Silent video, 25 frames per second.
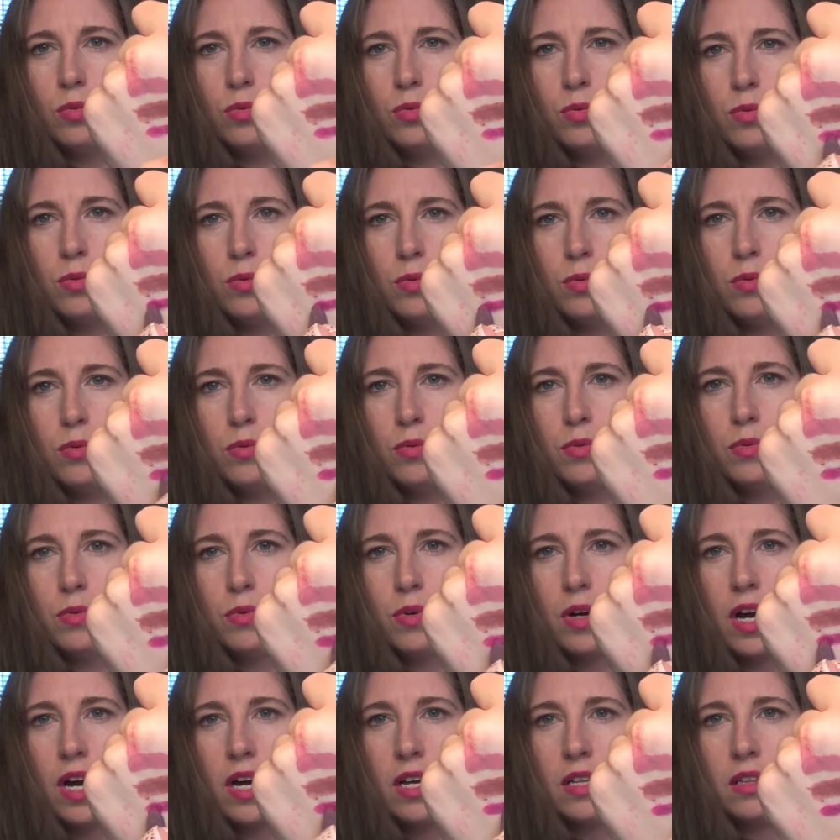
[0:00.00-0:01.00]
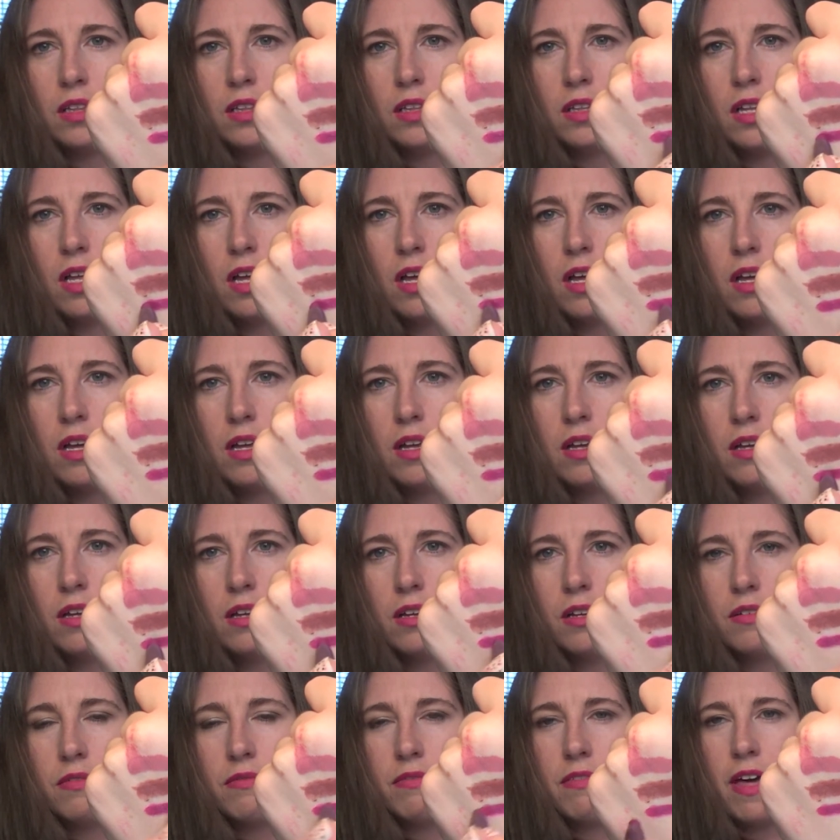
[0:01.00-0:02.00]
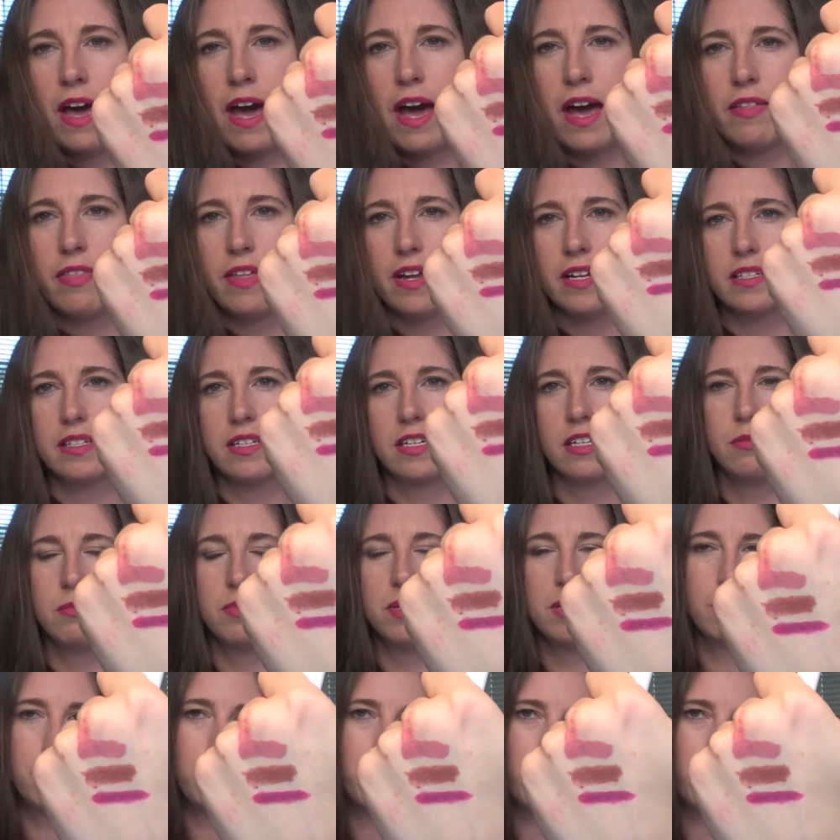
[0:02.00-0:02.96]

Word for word: Ooh, I love that. That's going to be a